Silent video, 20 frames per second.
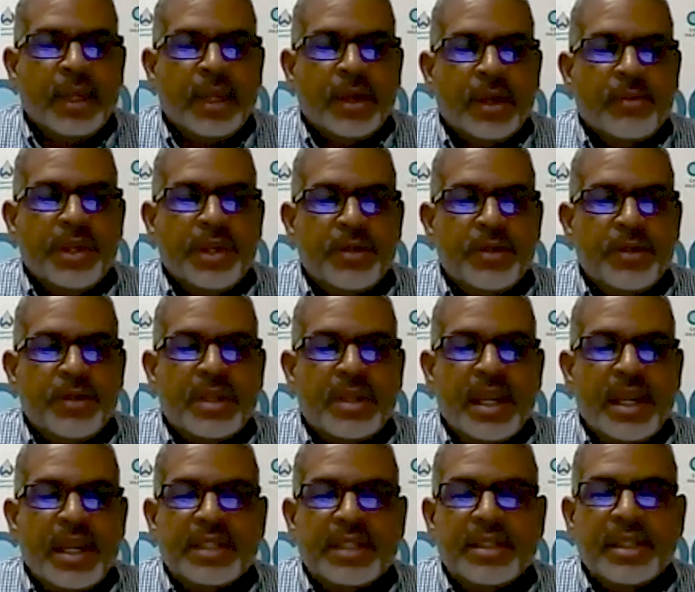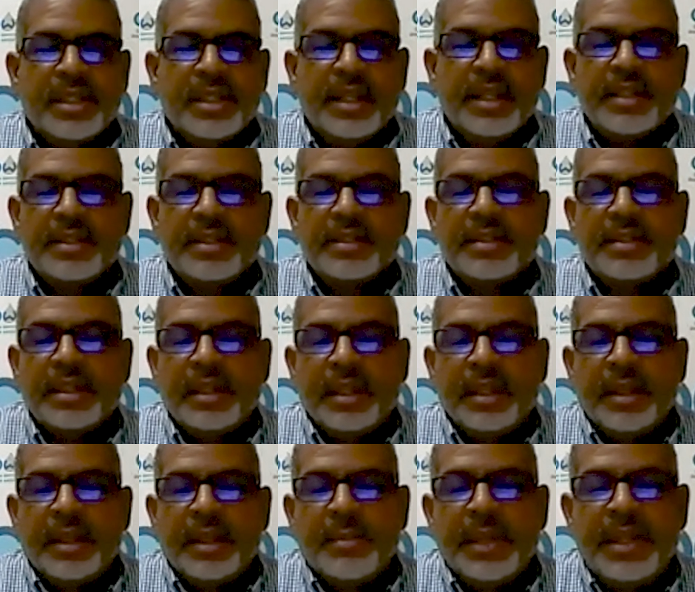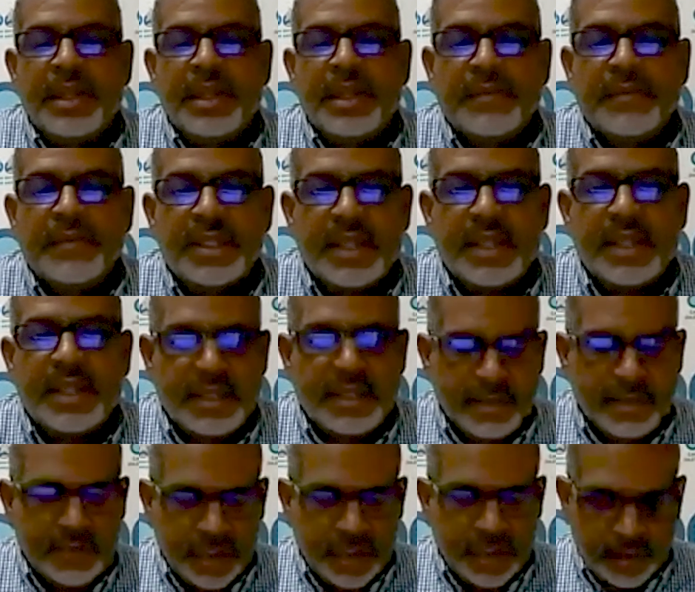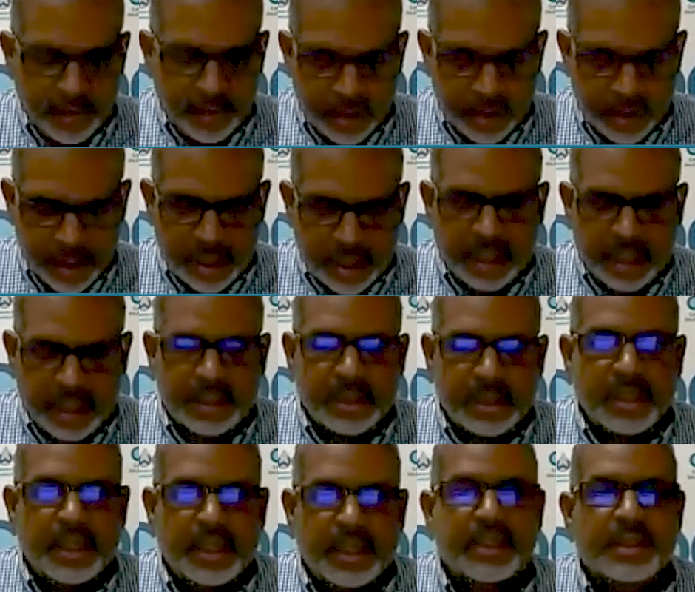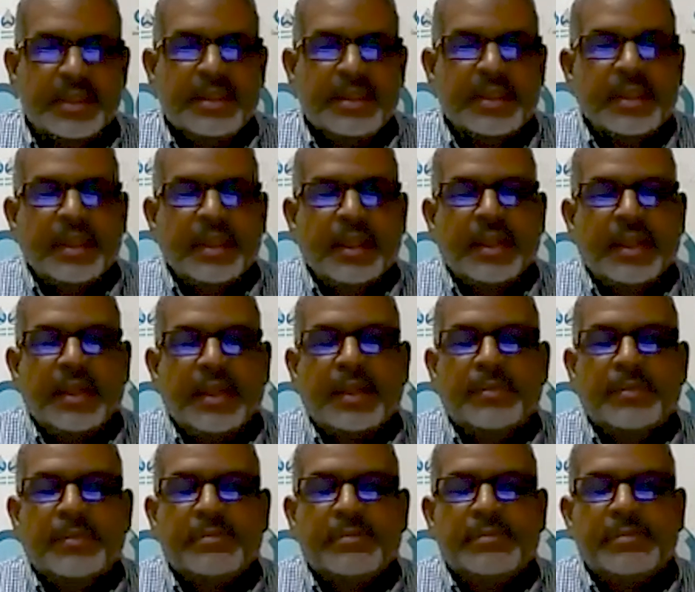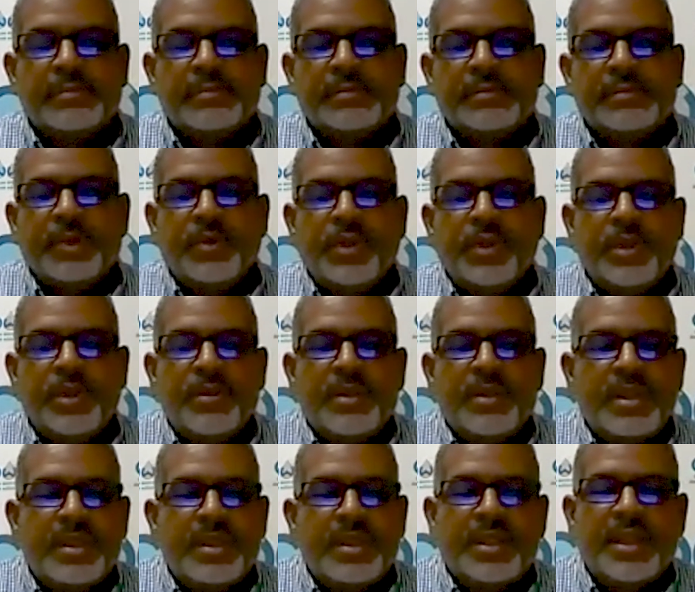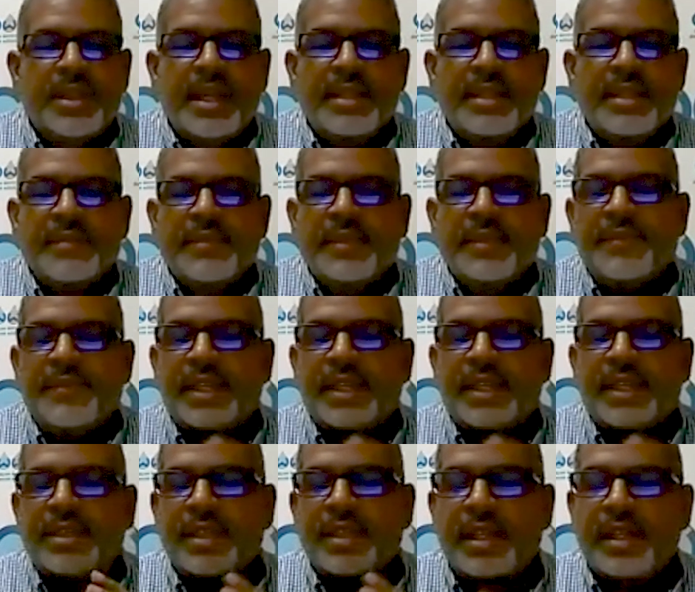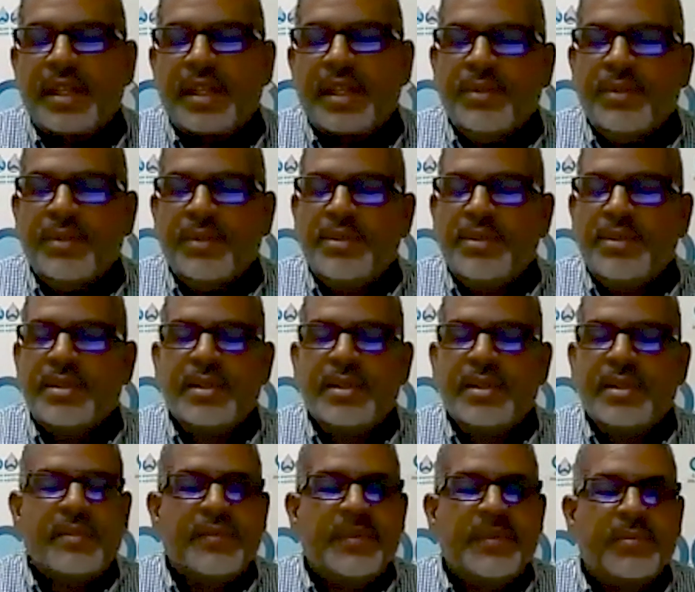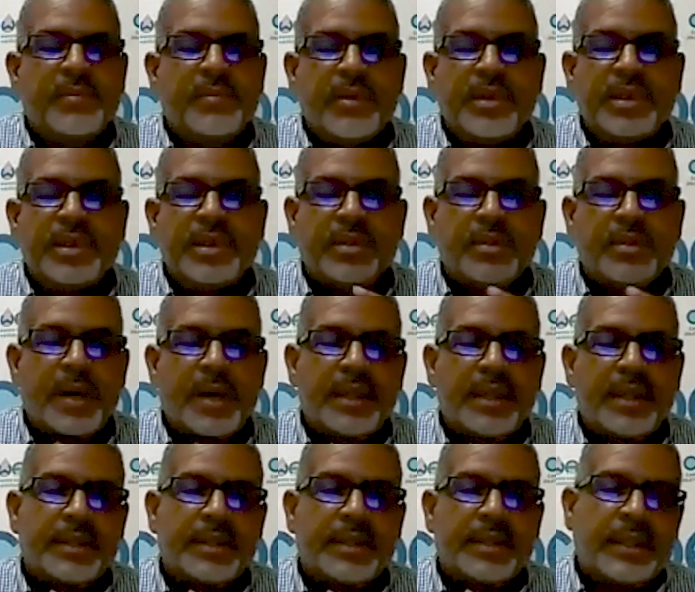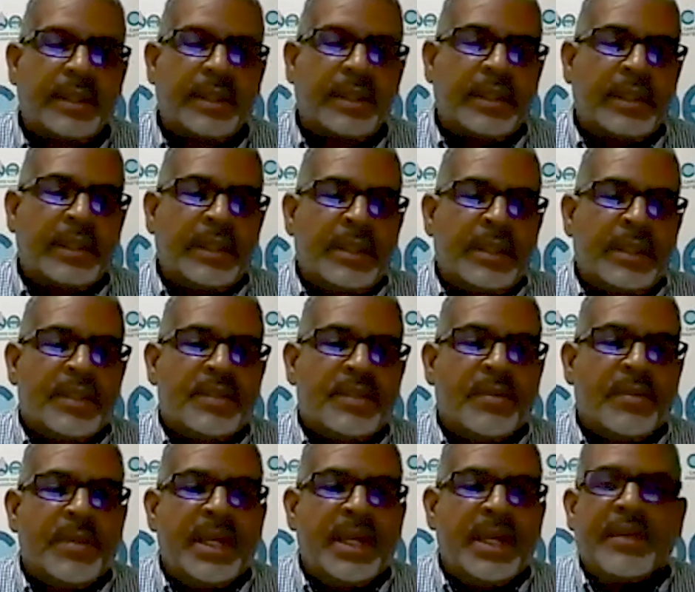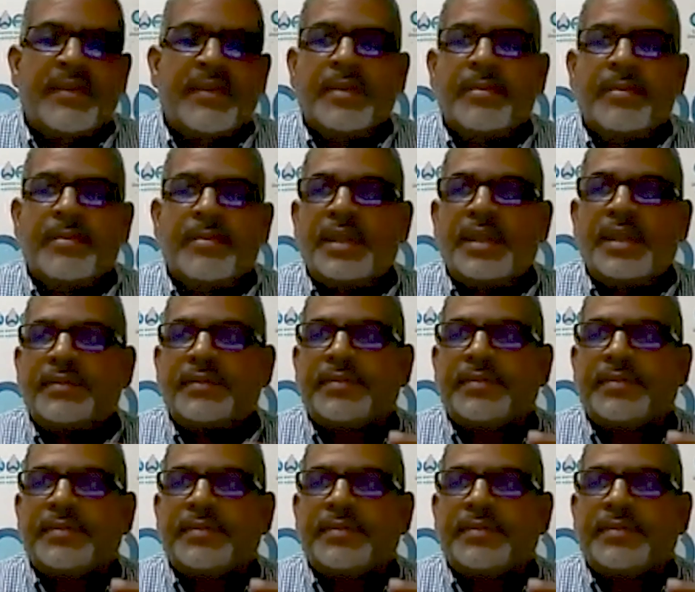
Reduced collection days. Many of the sites have reduced the collection days. Reduces the chance of infection, and it reduces the number of employees required. So many of them have,